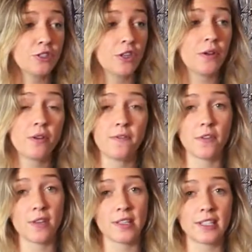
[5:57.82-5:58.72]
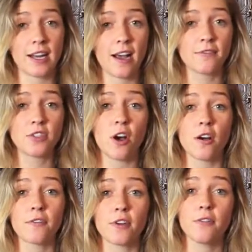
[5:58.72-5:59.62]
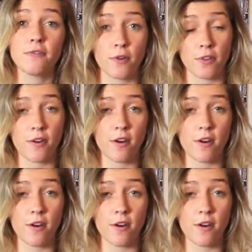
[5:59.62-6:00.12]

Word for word: show you a few things that I have to offer for the